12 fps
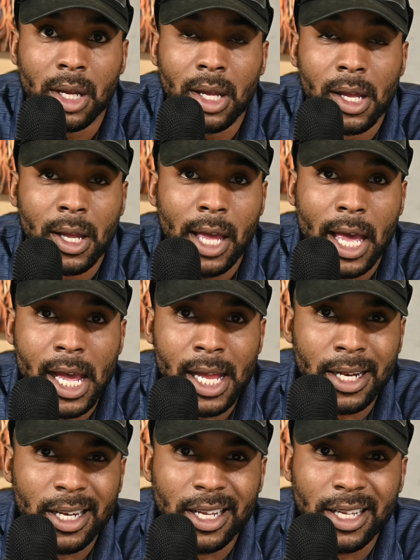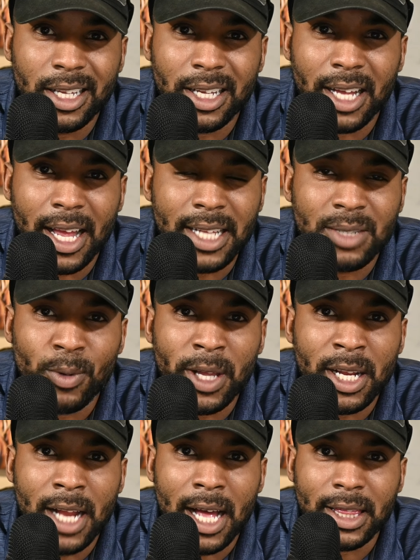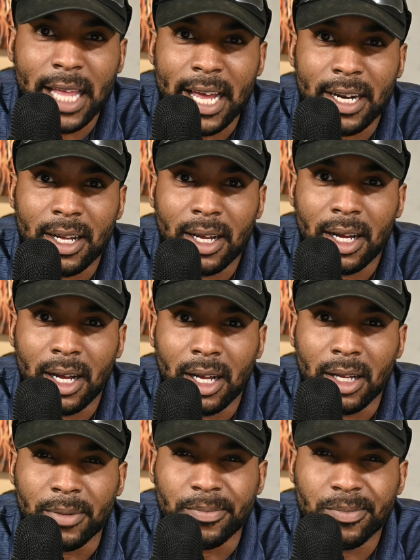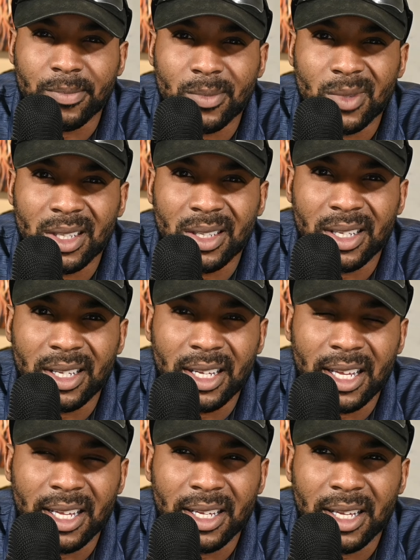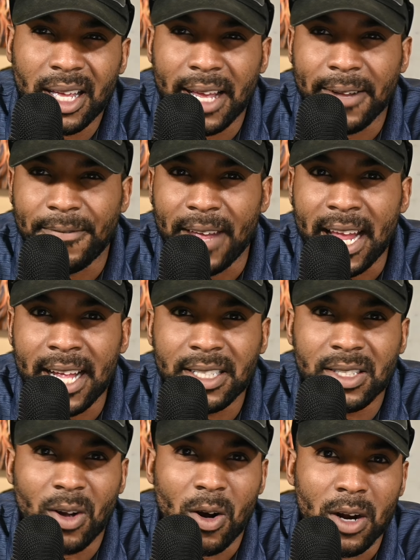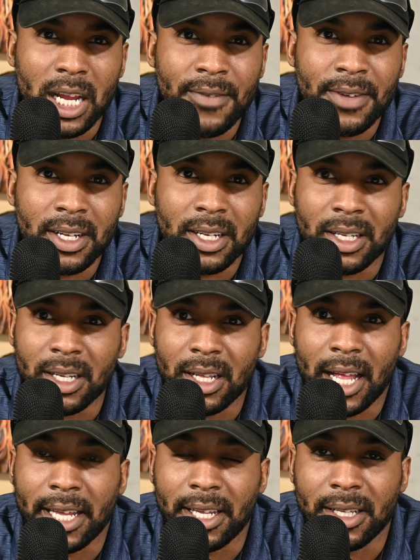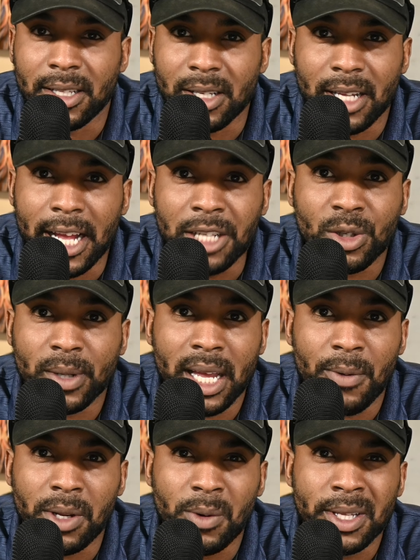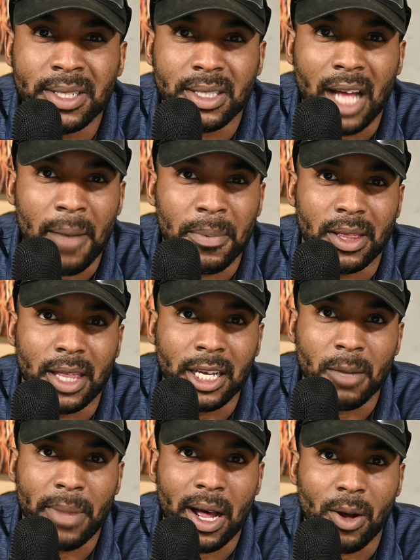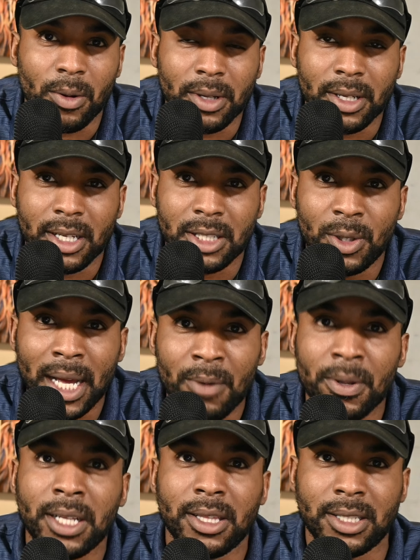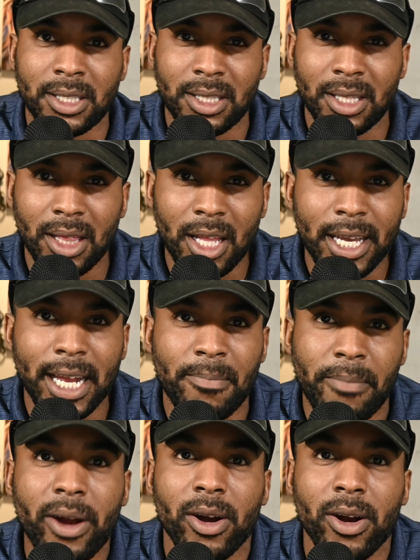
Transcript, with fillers: And it's really not that uh, advanced or even like intricate when you really stop and think about because you got to really look at America.